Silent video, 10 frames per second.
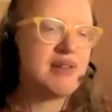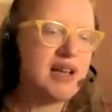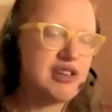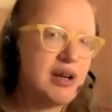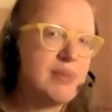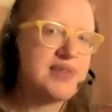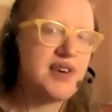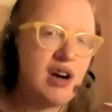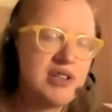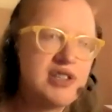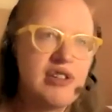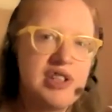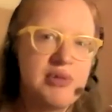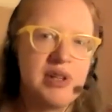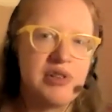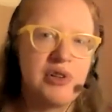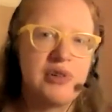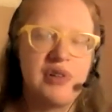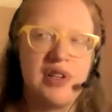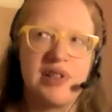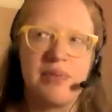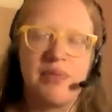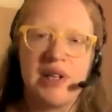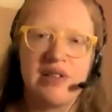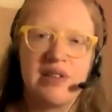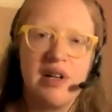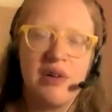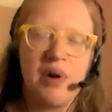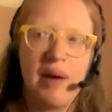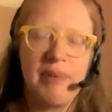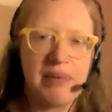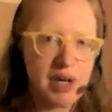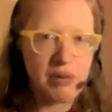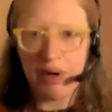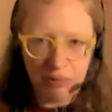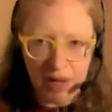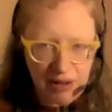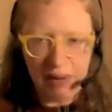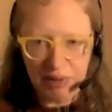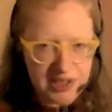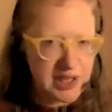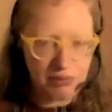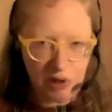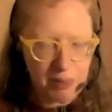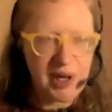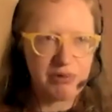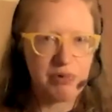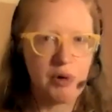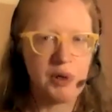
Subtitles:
in terms of heart surgery or journalism, where I would see a robot role